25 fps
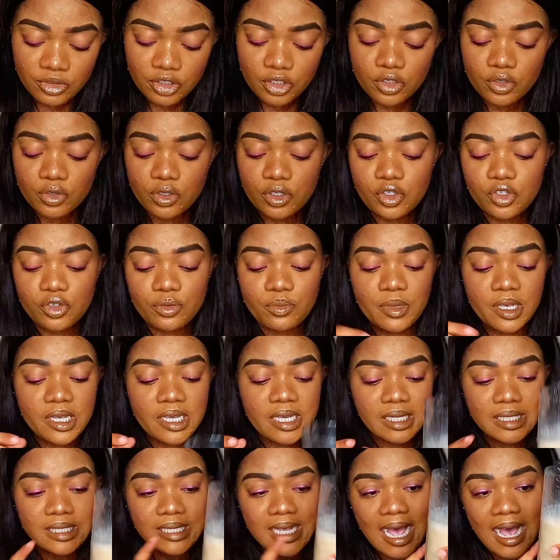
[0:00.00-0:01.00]
going to make
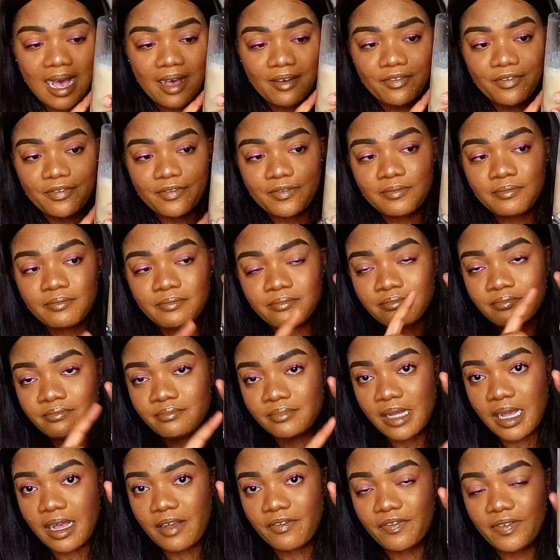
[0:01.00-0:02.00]
it half
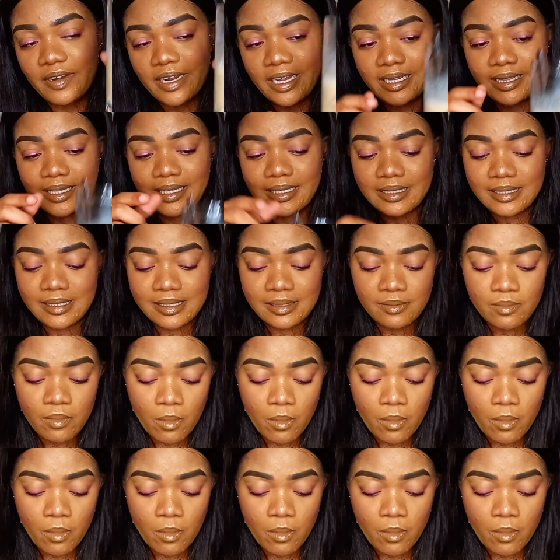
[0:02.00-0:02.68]
like this.